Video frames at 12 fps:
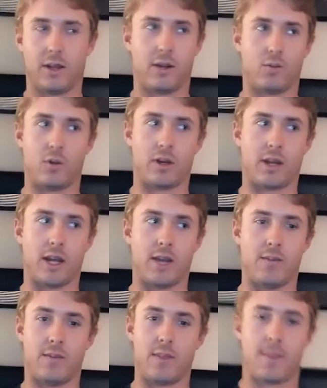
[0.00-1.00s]
One game,
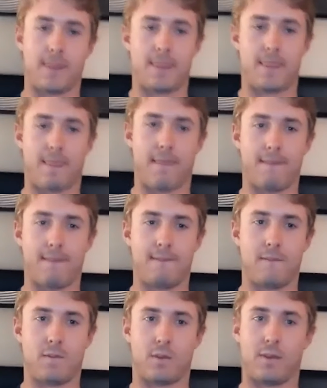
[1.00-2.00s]

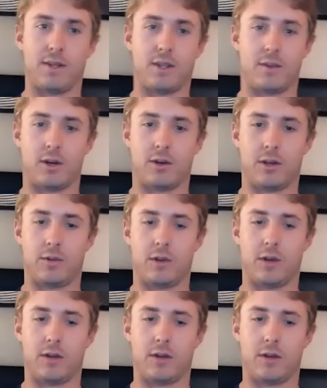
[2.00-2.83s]
we're pitching the ball really well.